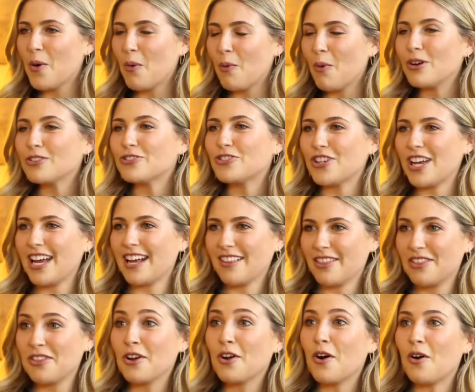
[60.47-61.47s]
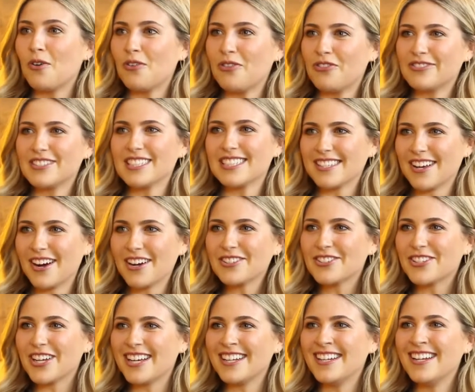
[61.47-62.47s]
watching the golf
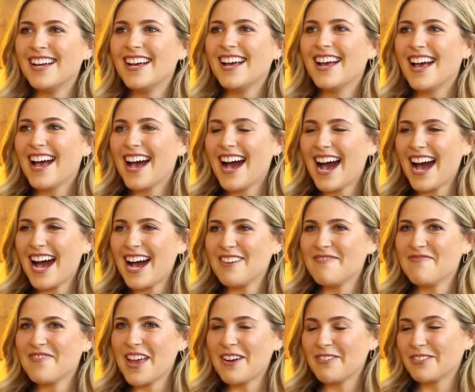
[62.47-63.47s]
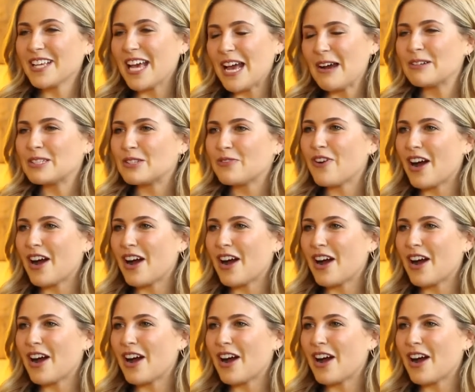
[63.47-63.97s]
discussion. Right. It was